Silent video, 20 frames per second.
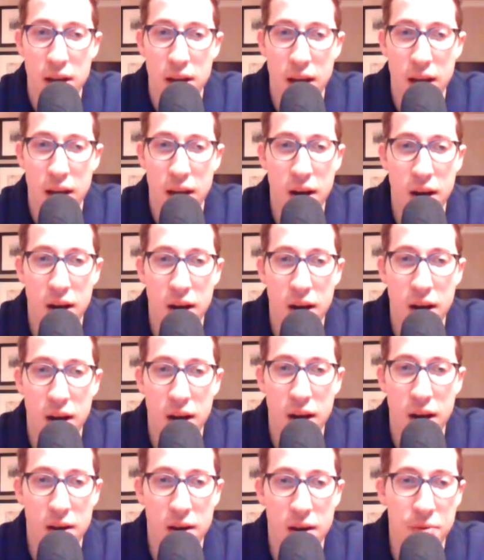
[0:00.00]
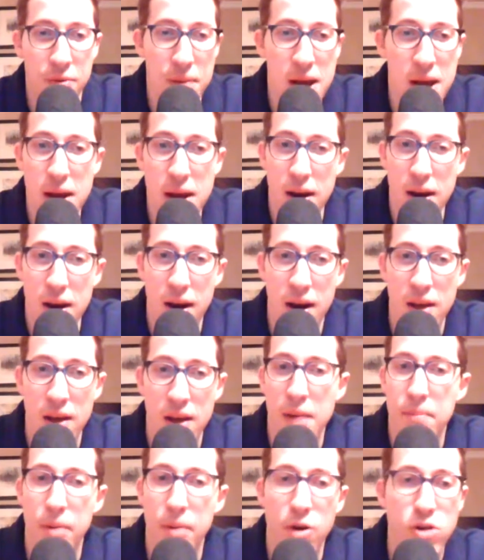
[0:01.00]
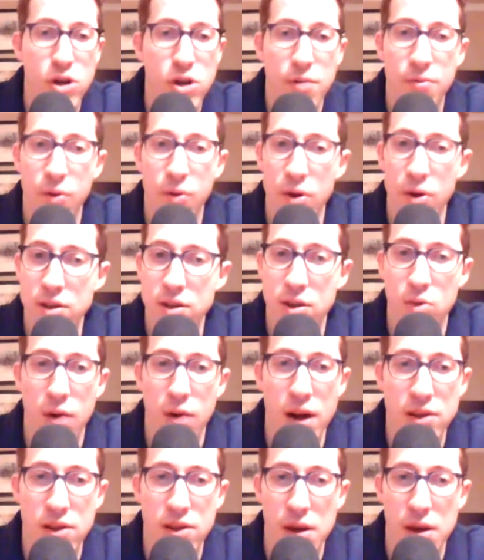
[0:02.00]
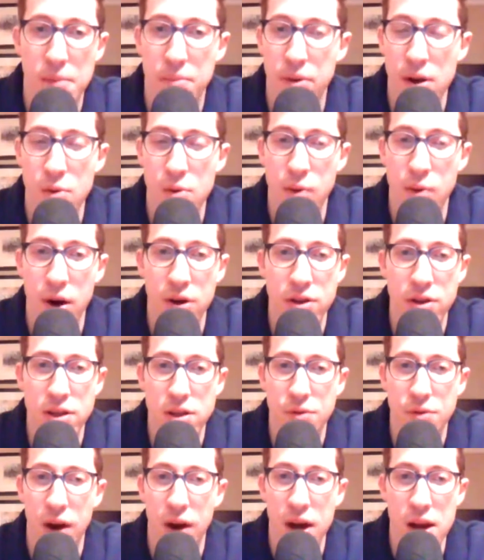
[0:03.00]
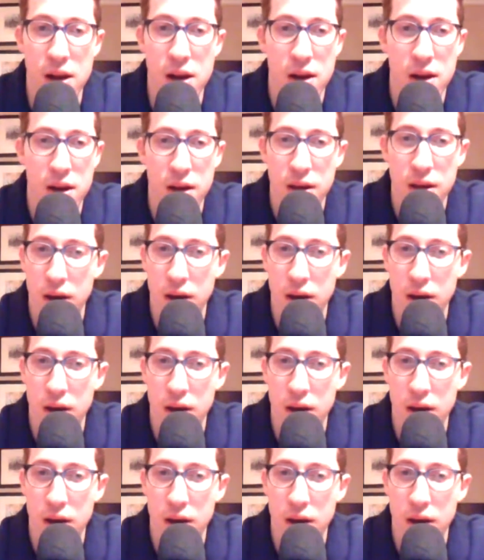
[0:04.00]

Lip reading: And for me, I think Bosch avoids the wrestling pretty well in this fight.